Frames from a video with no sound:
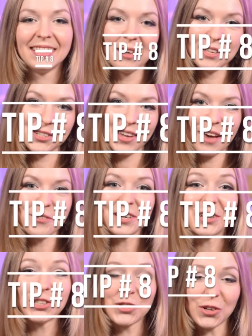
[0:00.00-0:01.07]
Now that you have your
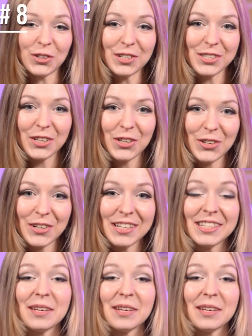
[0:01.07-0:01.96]
controller secured,